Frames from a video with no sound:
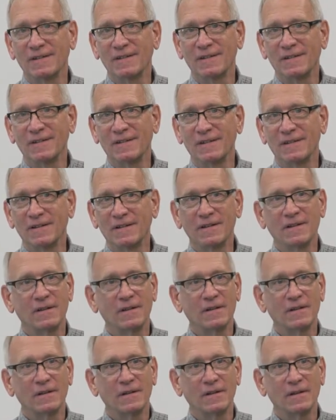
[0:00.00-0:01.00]

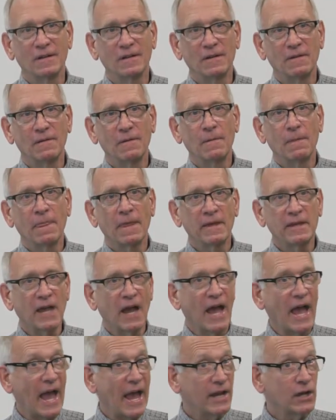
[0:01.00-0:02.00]
Disappointment, anger.
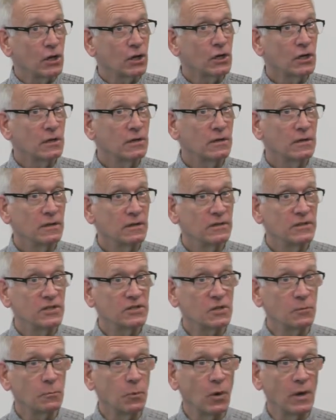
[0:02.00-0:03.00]
Yeah, anger,
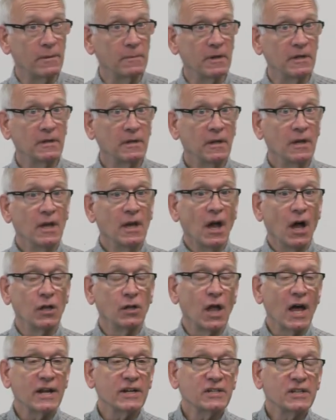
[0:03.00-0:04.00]
disappointment. A
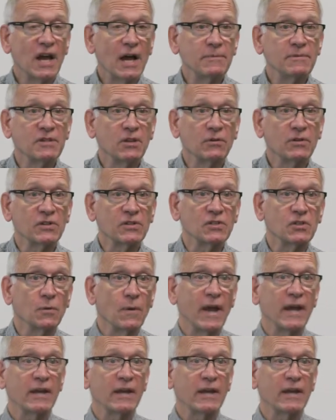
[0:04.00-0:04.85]
lot of times they'll get so